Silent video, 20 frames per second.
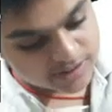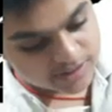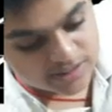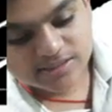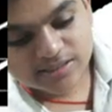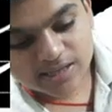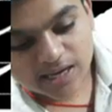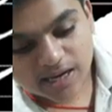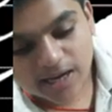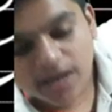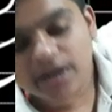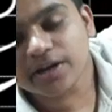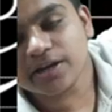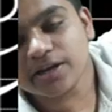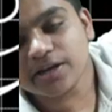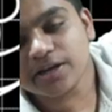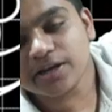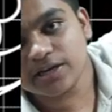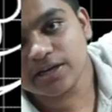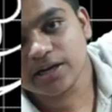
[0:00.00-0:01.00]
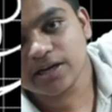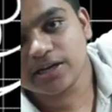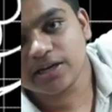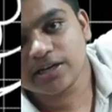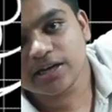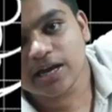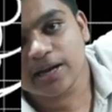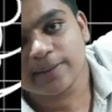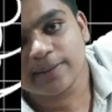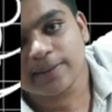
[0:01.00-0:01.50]
which is there here,
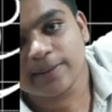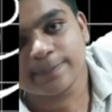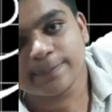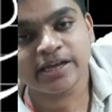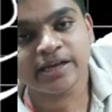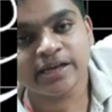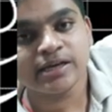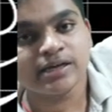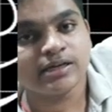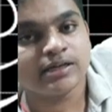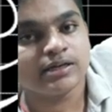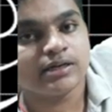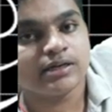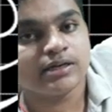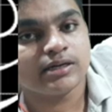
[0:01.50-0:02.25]
it can be,